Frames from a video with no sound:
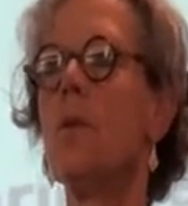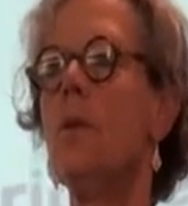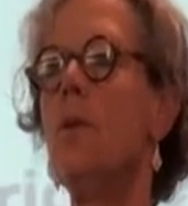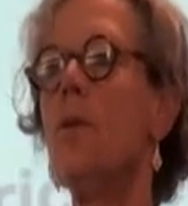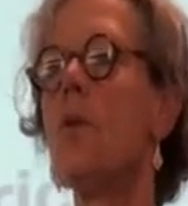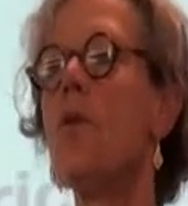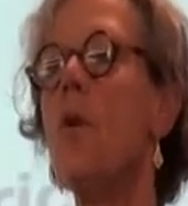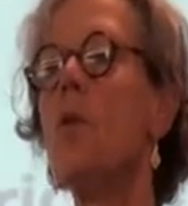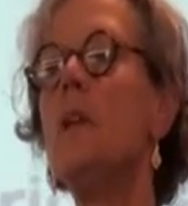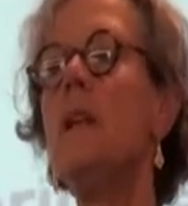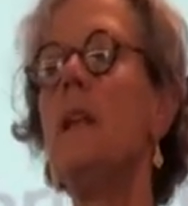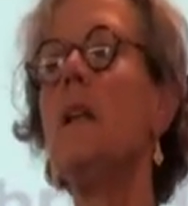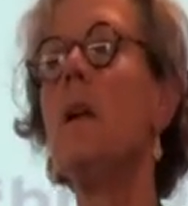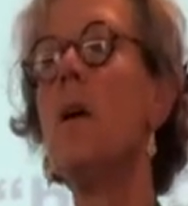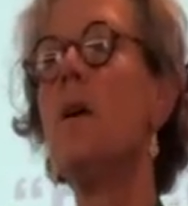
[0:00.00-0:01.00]
own
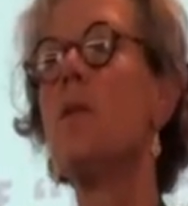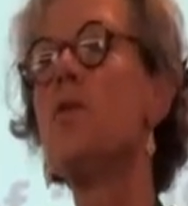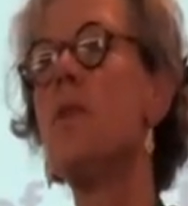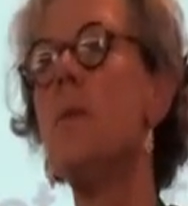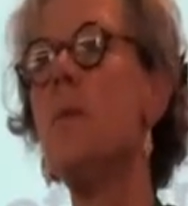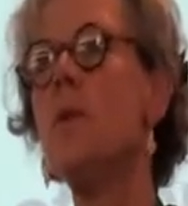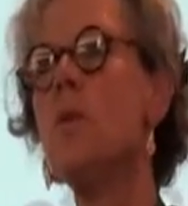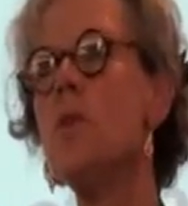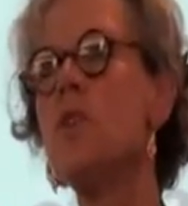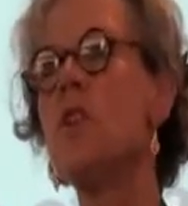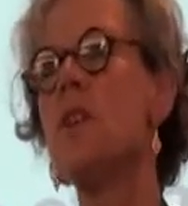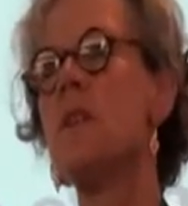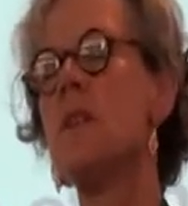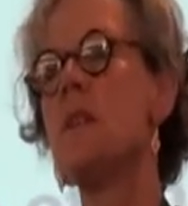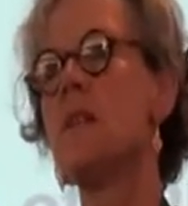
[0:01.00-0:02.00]
little
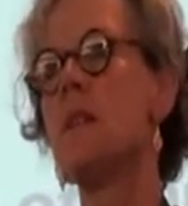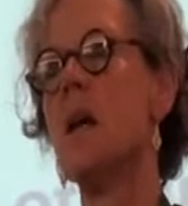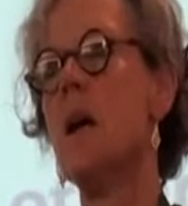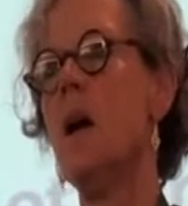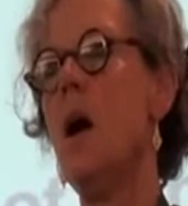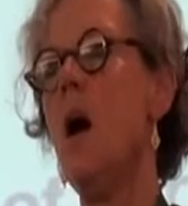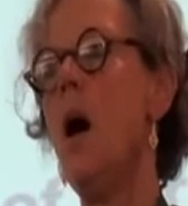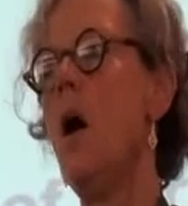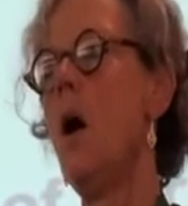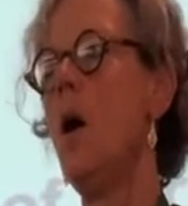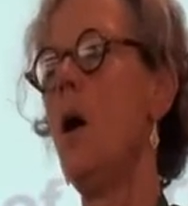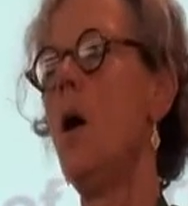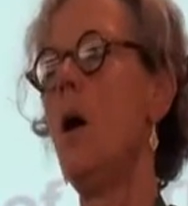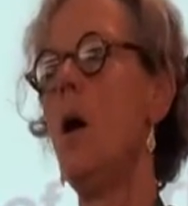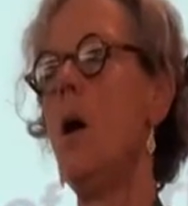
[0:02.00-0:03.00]
contributions
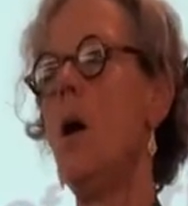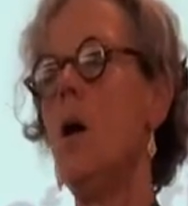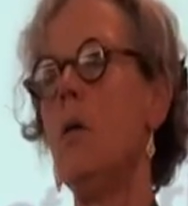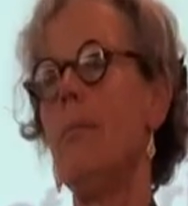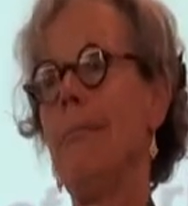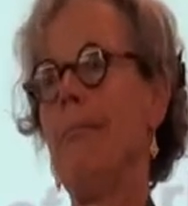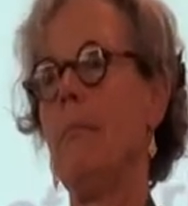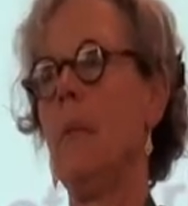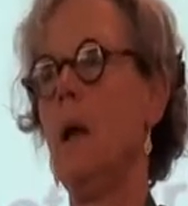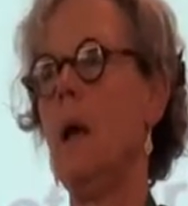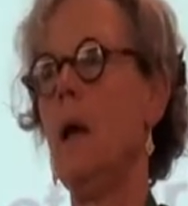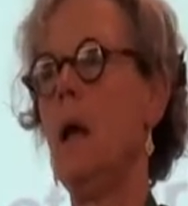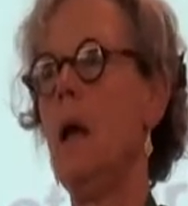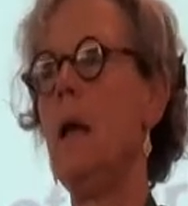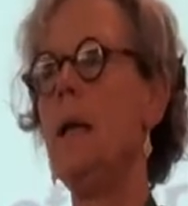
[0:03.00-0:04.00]
a
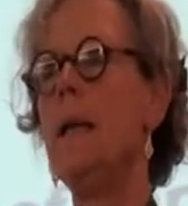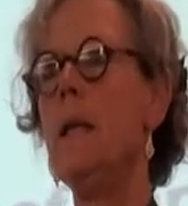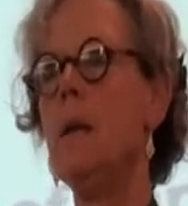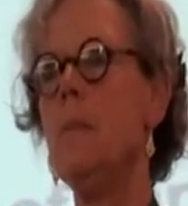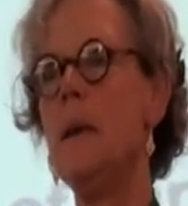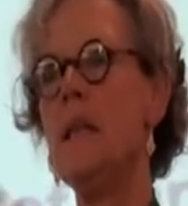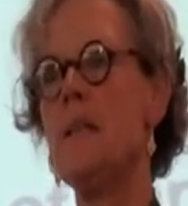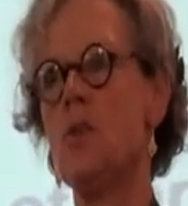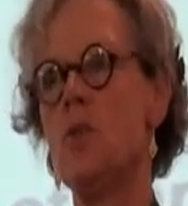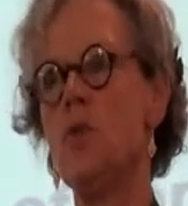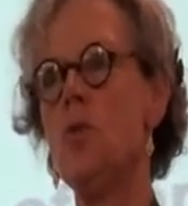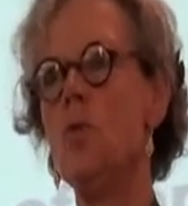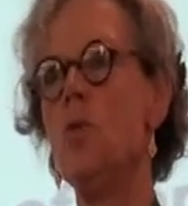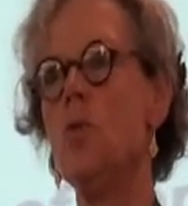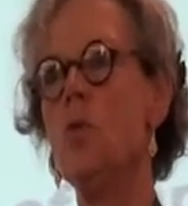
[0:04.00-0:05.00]
little bit
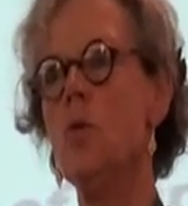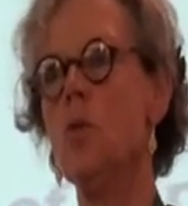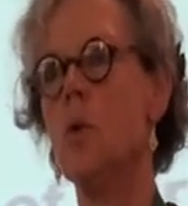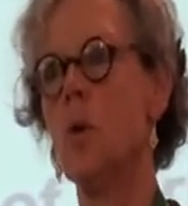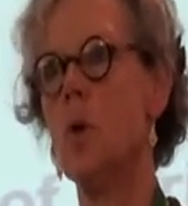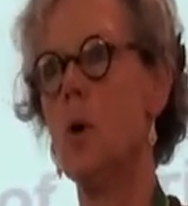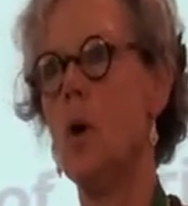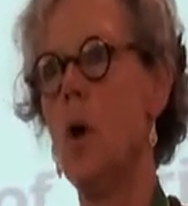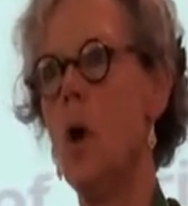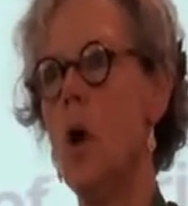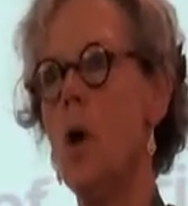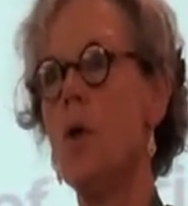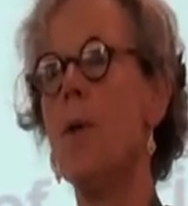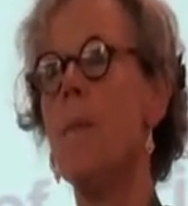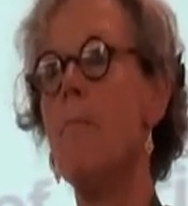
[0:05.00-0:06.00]
too
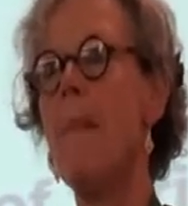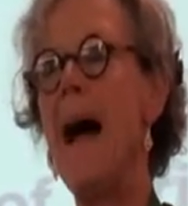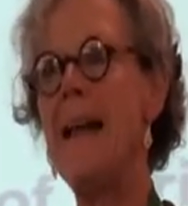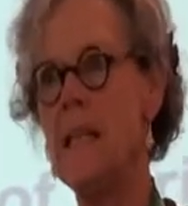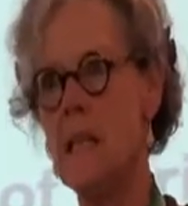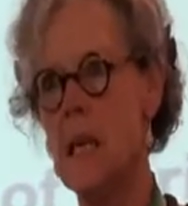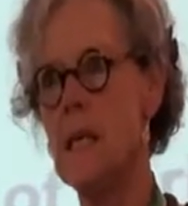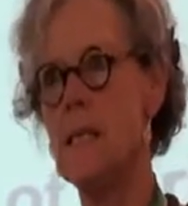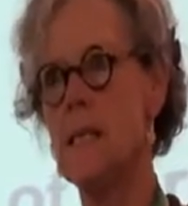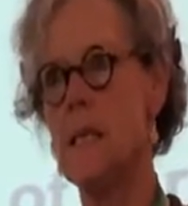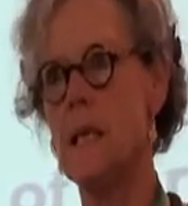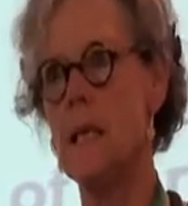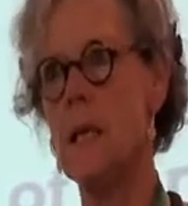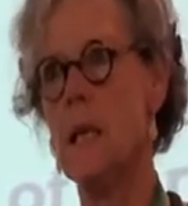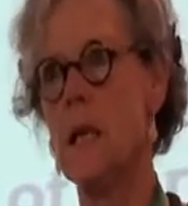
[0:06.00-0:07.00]

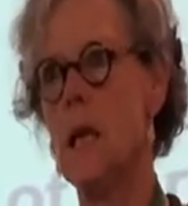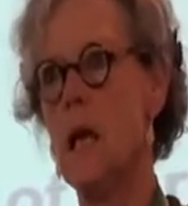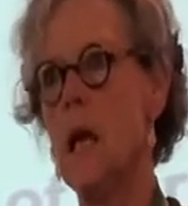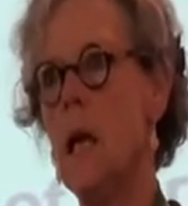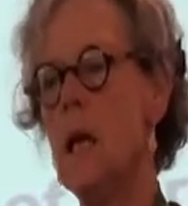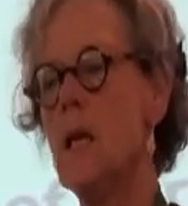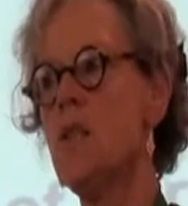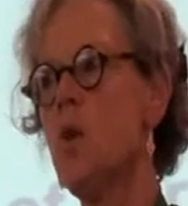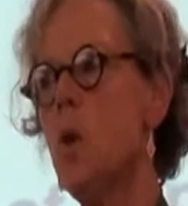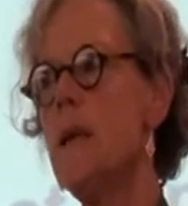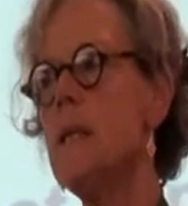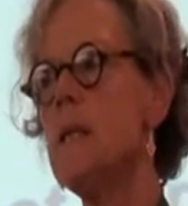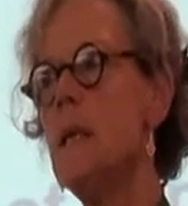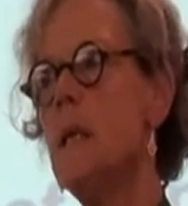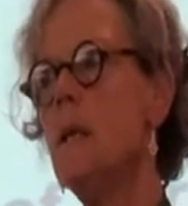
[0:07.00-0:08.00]
mindlessly. So
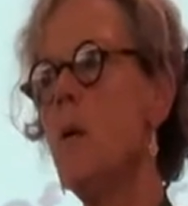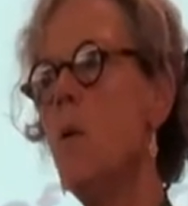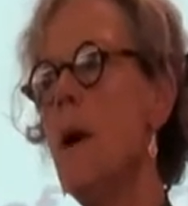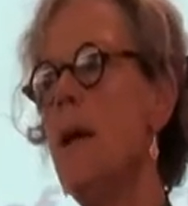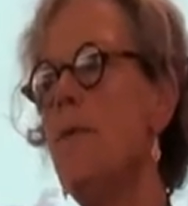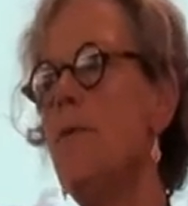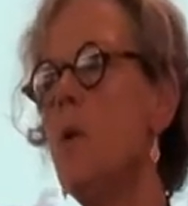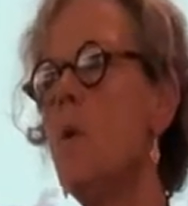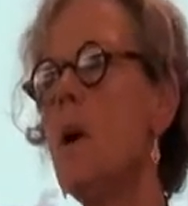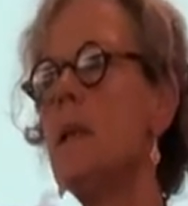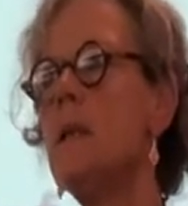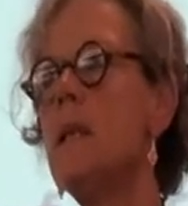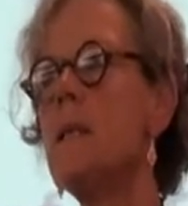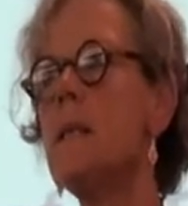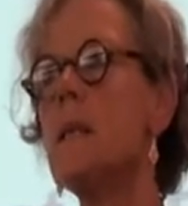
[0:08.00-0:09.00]
it's, in a way, if you
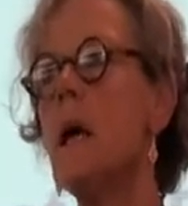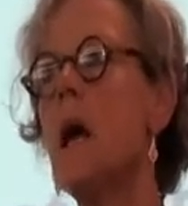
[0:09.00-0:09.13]
want, it's